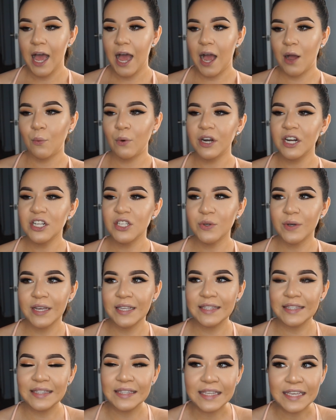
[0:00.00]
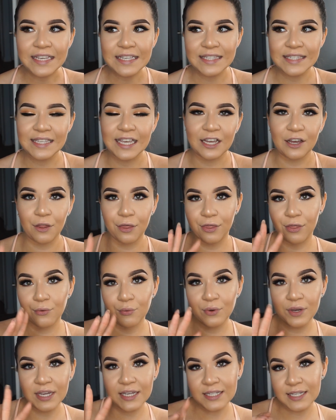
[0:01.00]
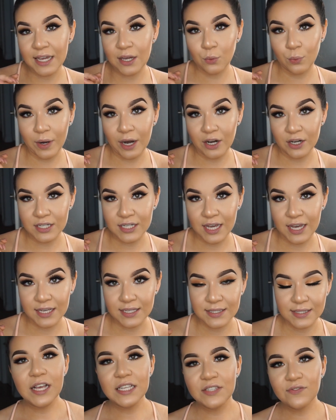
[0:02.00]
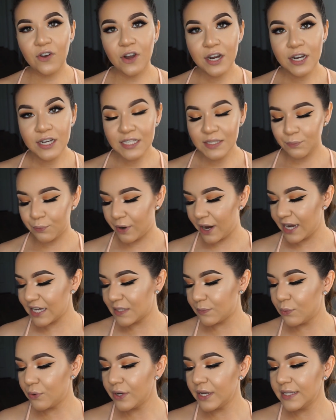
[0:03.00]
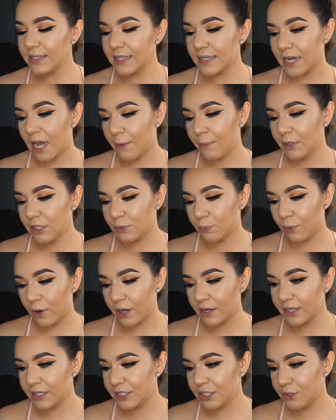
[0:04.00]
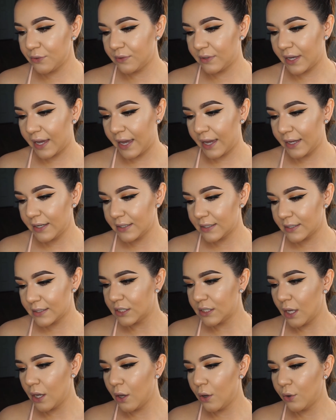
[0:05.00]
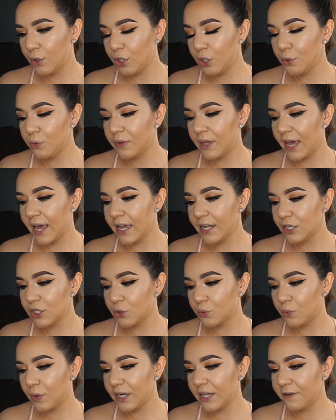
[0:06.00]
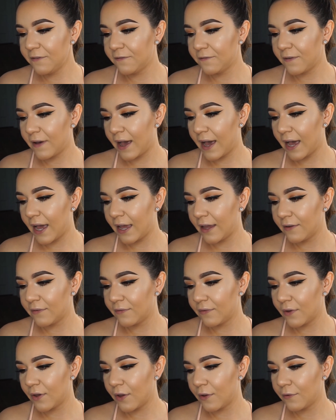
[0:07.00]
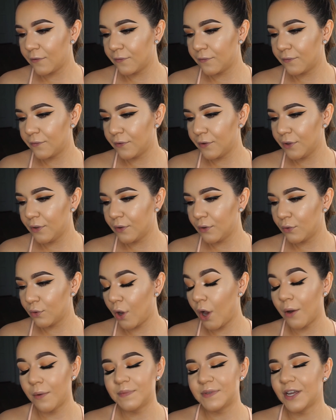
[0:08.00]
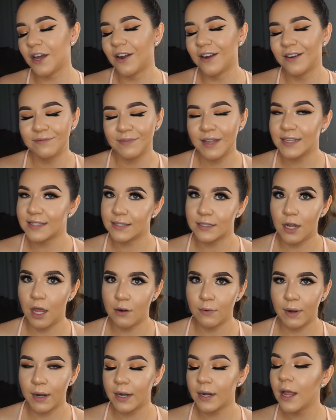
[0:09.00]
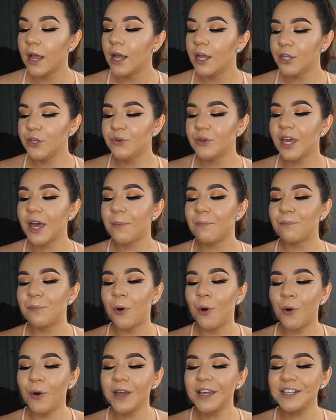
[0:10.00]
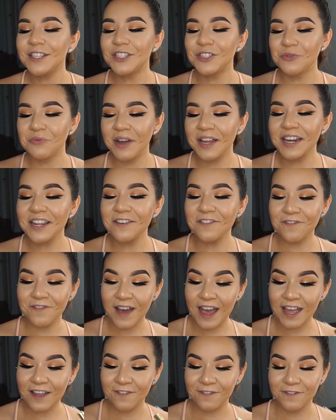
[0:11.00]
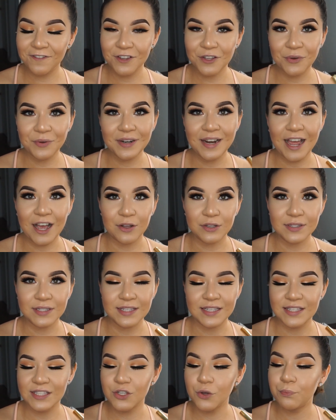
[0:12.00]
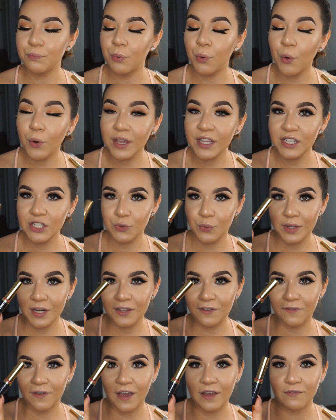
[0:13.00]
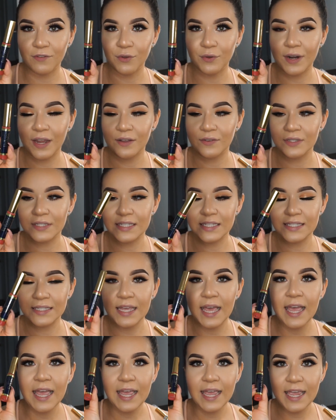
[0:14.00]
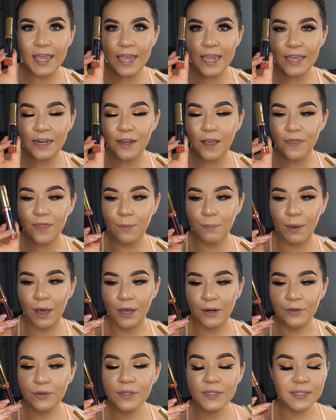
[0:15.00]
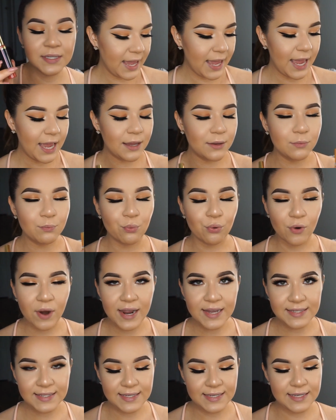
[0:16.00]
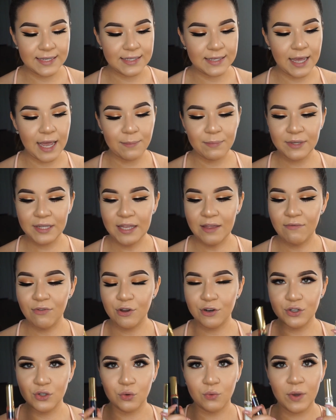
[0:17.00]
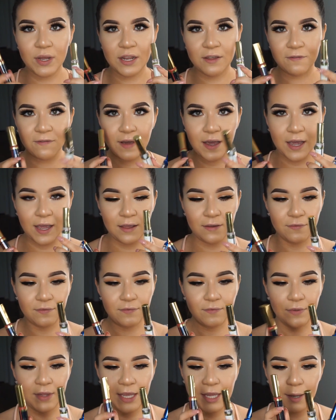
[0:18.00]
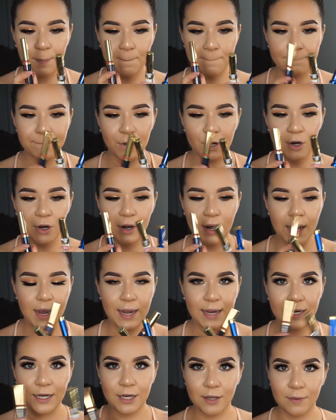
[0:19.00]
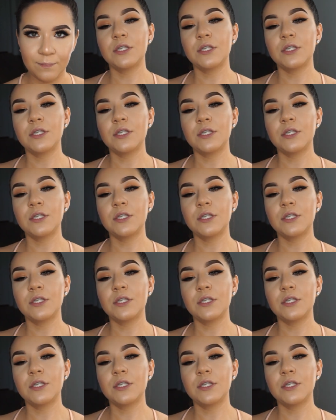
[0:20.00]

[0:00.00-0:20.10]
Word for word: I want to do at least like a three day wear test. As far as price points and how much product you get, so you get 25 oh, that's not right. You get 0.25 fluid ounces, so 0.25 fluid ounces in the bottles and prices, I believe they're 25 like per item.